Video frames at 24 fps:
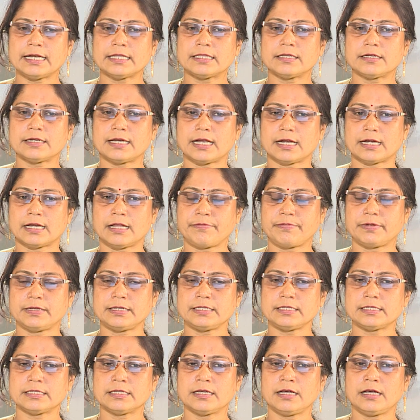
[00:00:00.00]
the
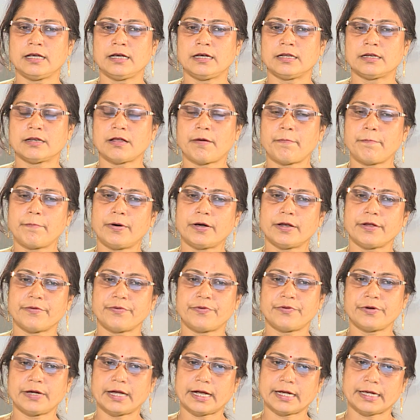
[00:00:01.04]
database, number of
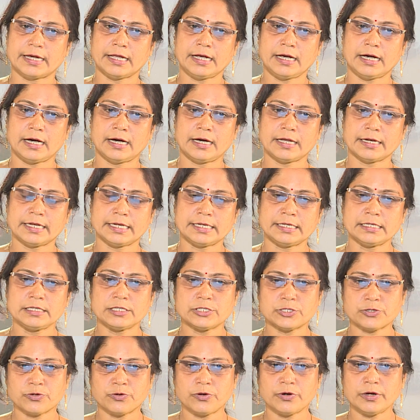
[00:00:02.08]
data are getting
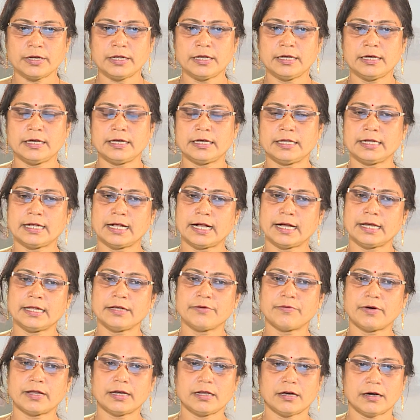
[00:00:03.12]
stored regarding
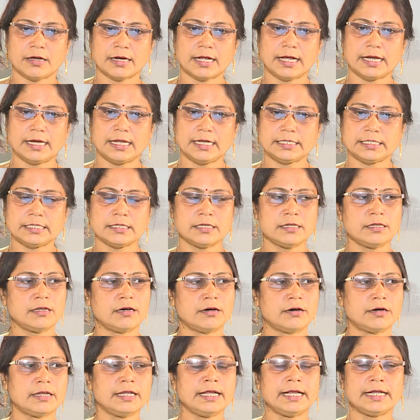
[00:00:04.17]
one organization
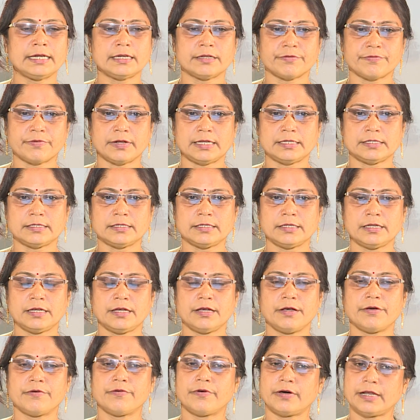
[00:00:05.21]
or enterprise.
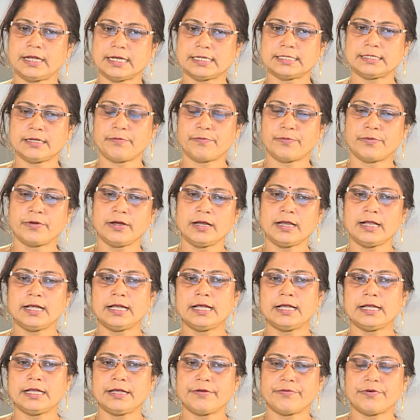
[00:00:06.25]
For example,
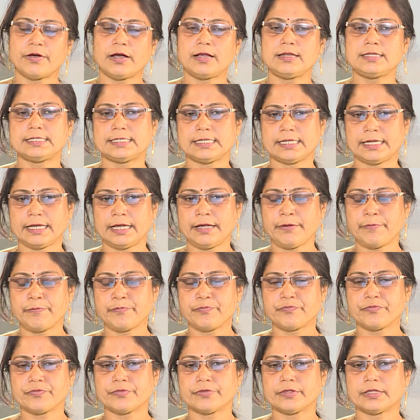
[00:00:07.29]
if I will say
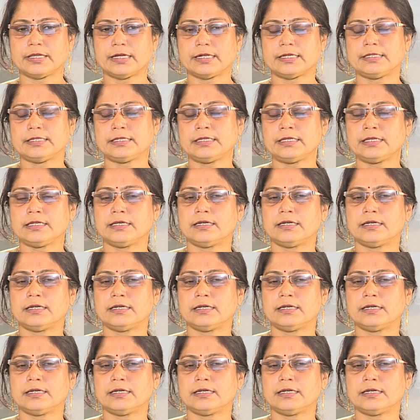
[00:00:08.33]
that